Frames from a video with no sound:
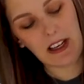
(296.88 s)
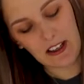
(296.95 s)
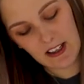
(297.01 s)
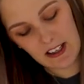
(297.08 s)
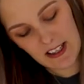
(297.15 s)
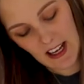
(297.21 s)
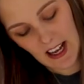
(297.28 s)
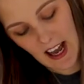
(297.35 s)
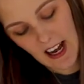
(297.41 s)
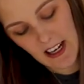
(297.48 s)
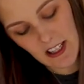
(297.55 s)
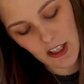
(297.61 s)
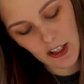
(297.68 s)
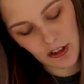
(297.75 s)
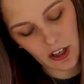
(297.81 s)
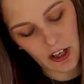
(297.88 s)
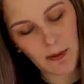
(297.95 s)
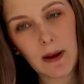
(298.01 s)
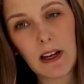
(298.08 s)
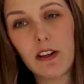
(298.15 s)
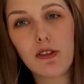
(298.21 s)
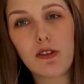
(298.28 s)
going to see it. I did try and
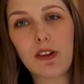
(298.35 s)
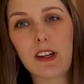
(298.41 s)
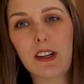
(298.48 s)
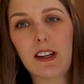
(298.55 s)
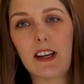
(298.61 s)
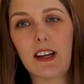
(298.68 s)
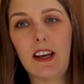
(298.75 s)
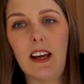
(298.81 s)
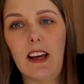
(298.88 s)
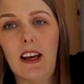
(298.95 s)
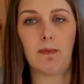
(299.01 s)
make sure that the